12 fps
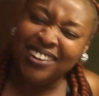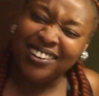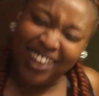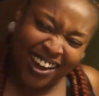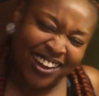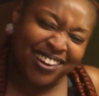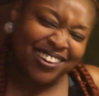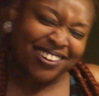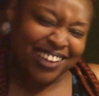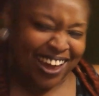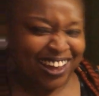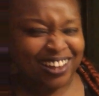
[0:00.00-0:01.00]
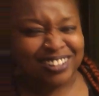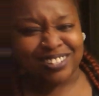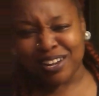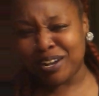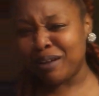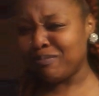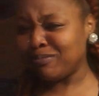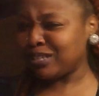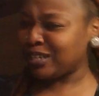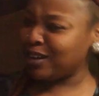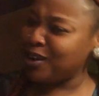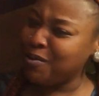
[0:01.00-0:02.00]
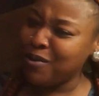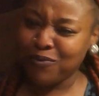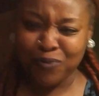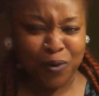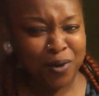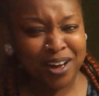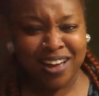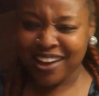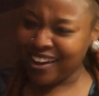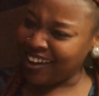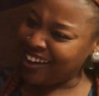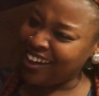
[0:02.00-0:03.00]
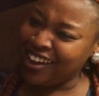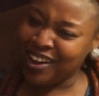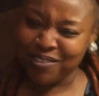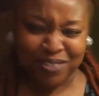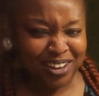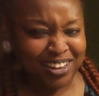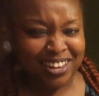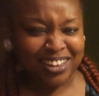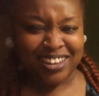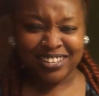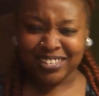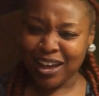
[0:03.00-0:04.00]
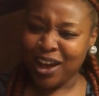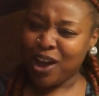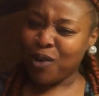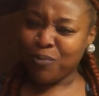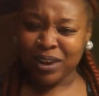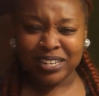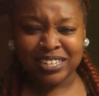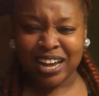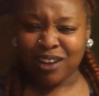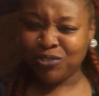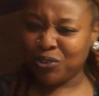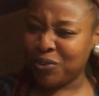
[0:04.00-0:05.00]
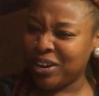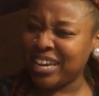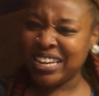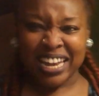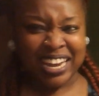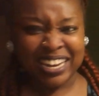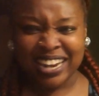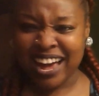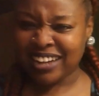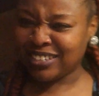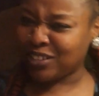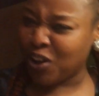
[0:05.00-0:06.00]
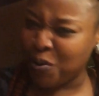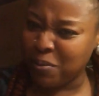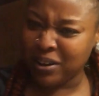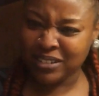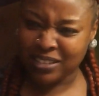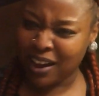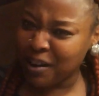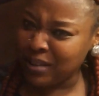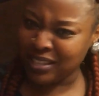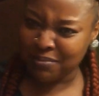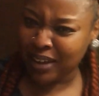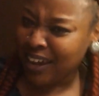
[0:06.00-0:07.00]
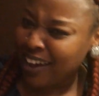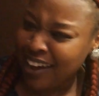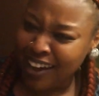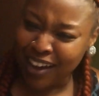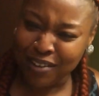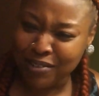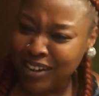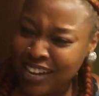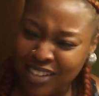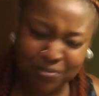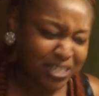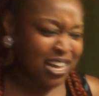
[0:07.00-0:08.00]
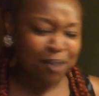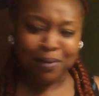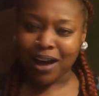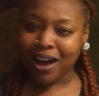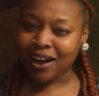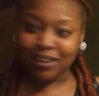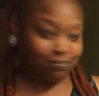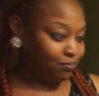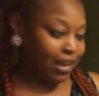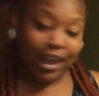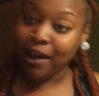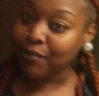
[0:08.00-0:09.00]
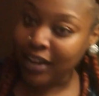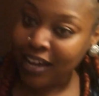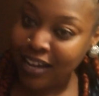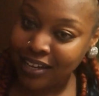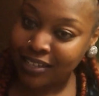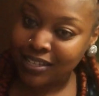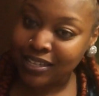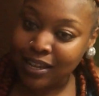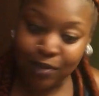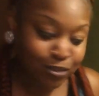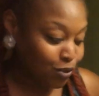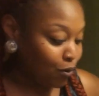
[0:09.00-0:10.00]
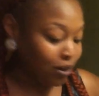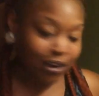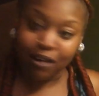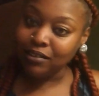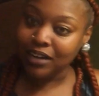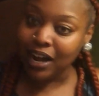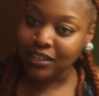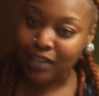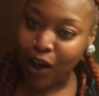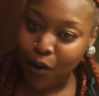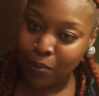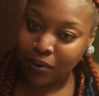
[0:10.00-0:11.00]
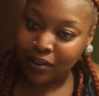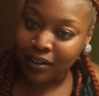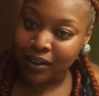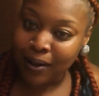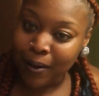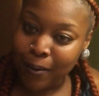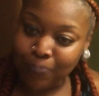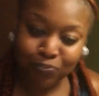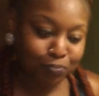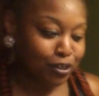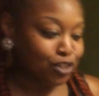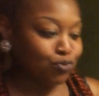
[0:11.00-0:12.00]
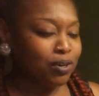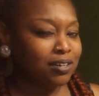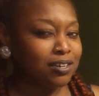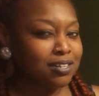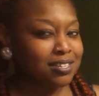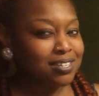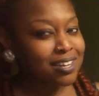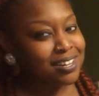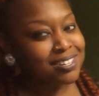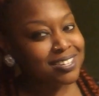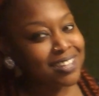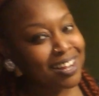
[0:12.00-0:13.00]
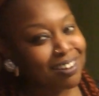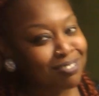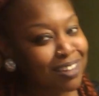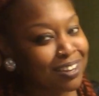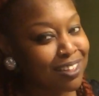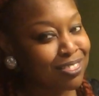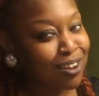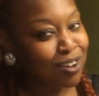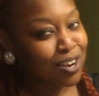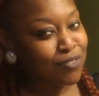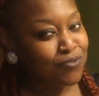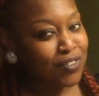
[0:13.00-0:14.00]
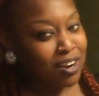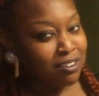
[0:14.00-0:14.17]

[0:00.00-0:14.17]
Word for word: Game, game. turn up, turn up for Aries. What y'all doing in October? Talking about them Aries. What's up, Aries? What's going on in October? Between the 16th and the 31st.